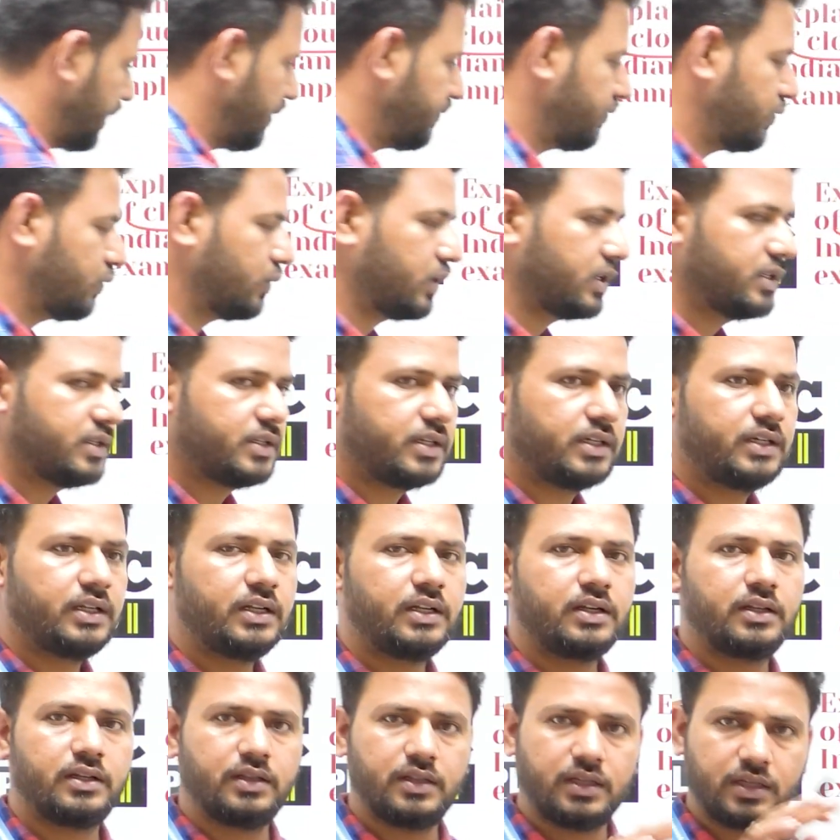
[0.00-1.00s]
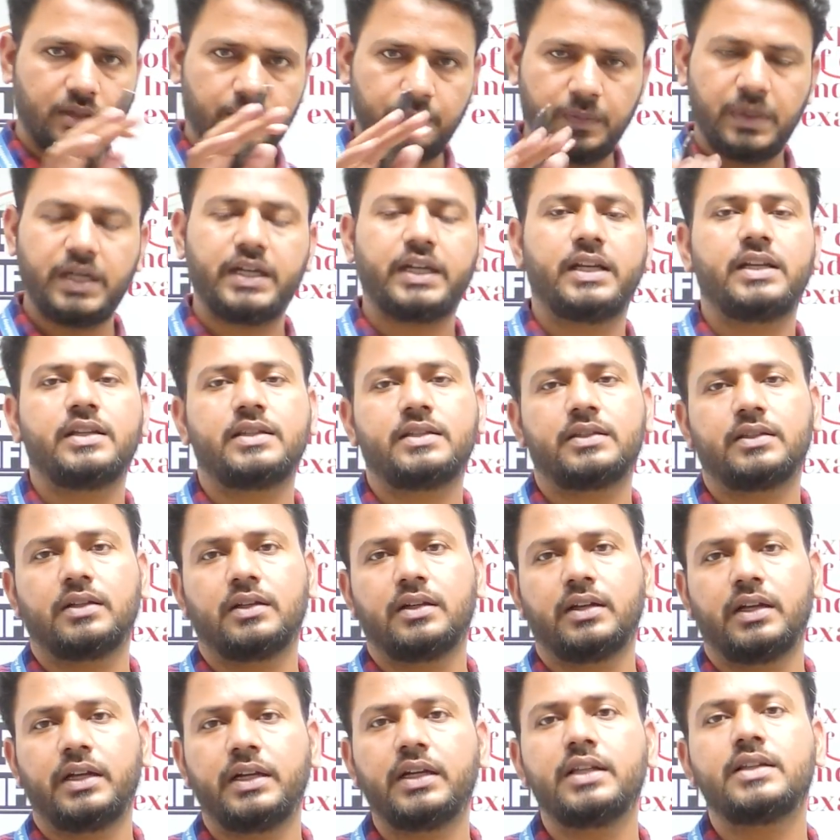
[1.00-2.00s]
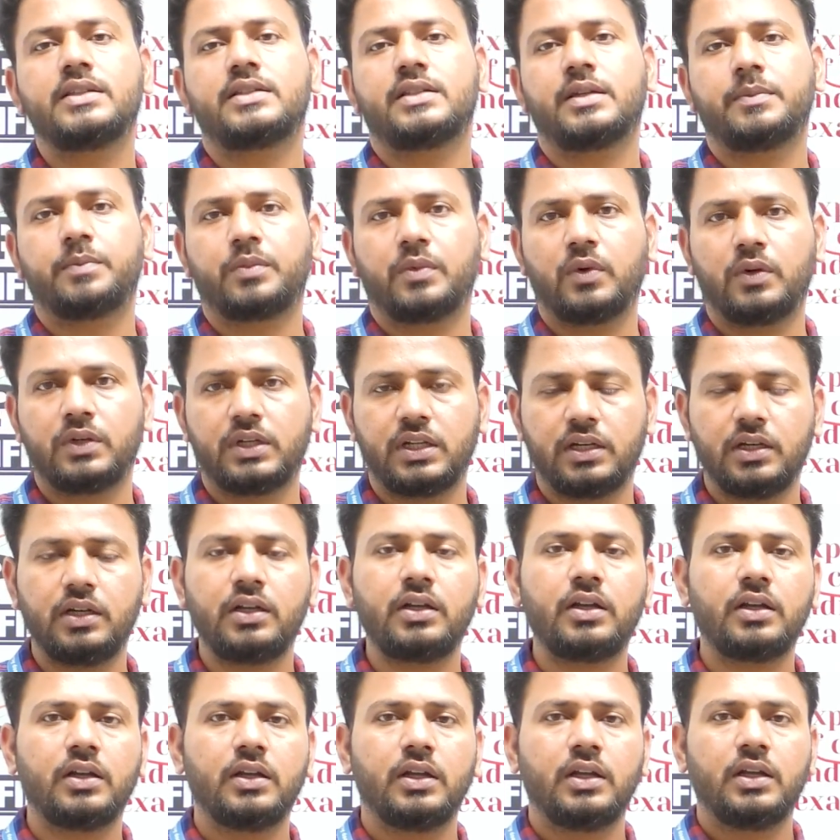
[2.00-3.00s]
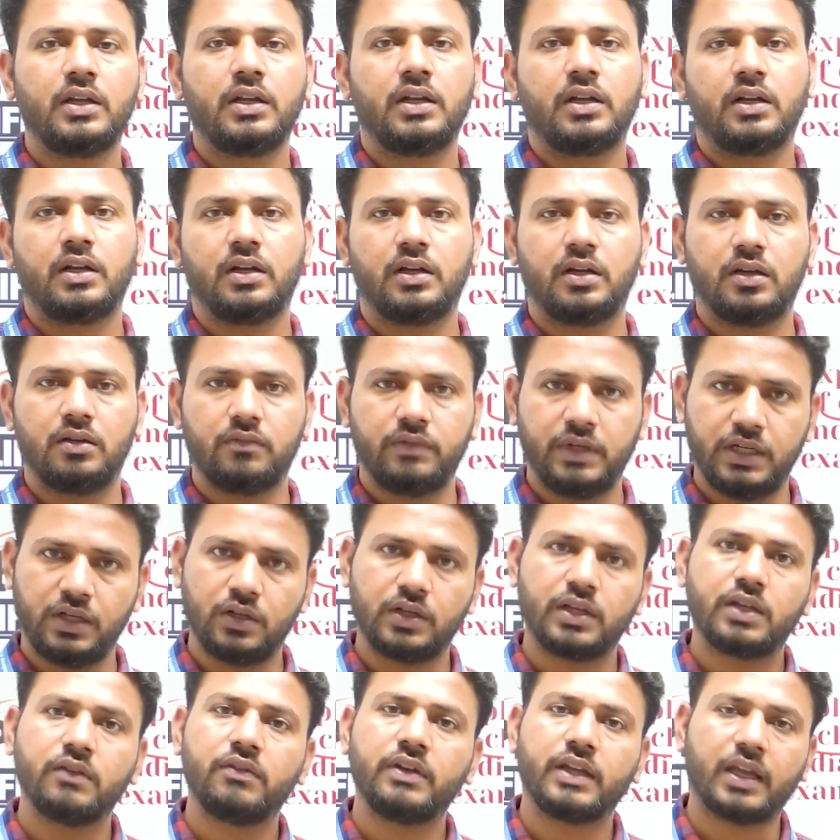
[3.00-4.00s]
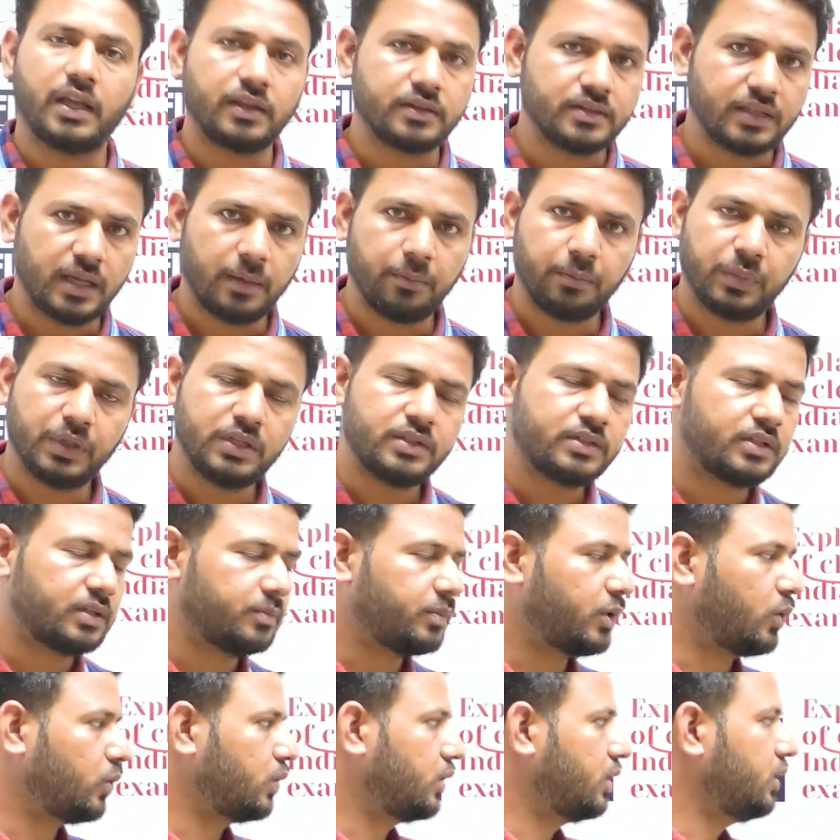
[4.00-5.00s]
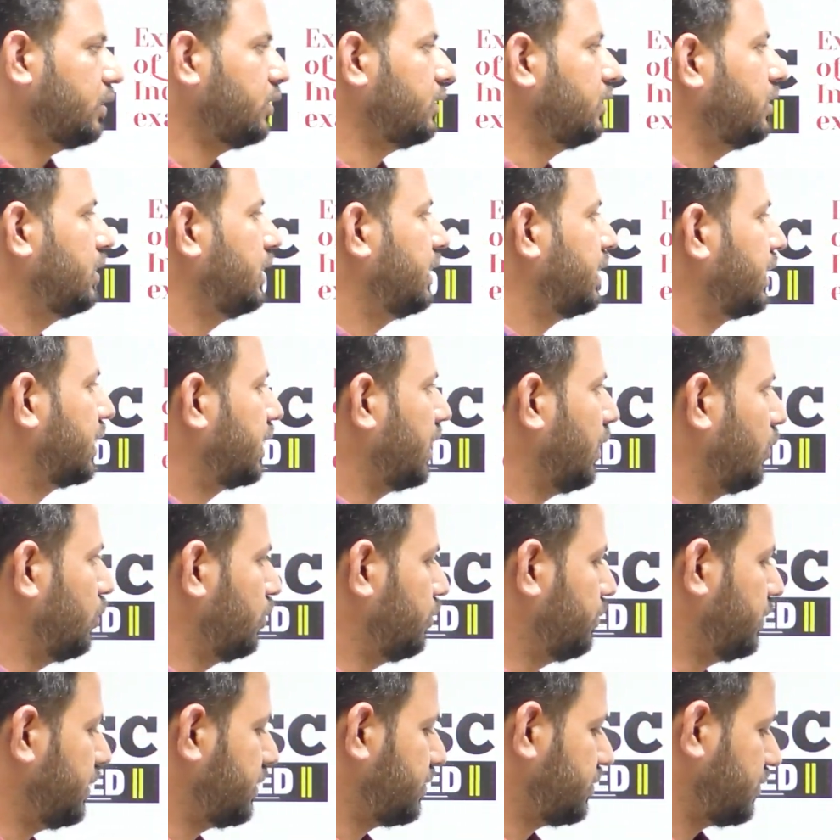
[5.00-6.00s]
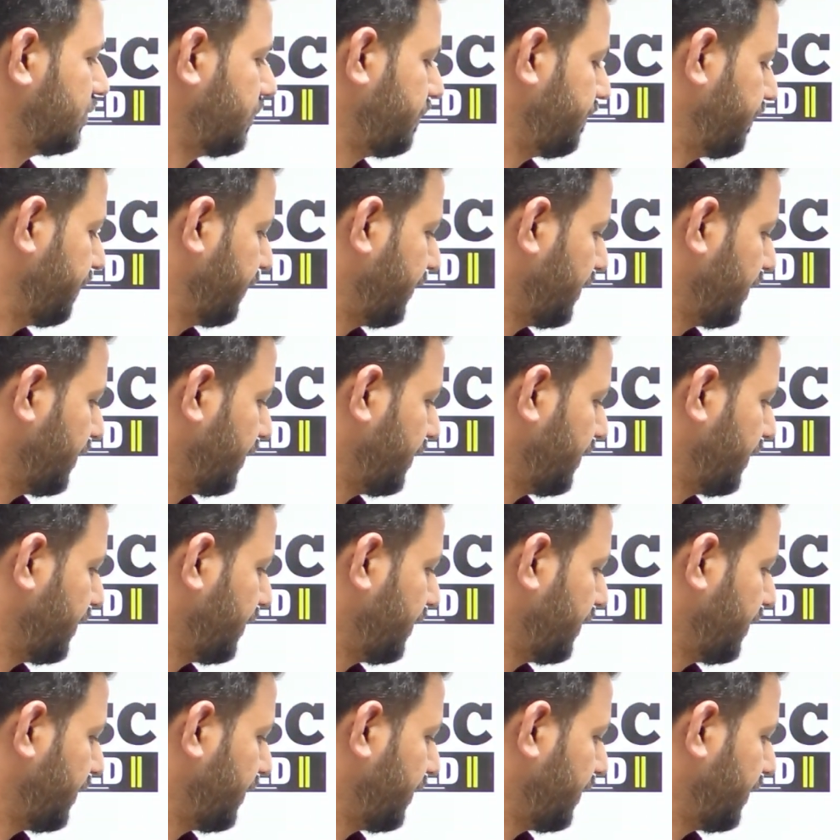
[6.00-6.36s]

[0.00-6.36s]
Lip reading: have to consider the complete Indian subcontinent when you're giving examples about the cloudburst.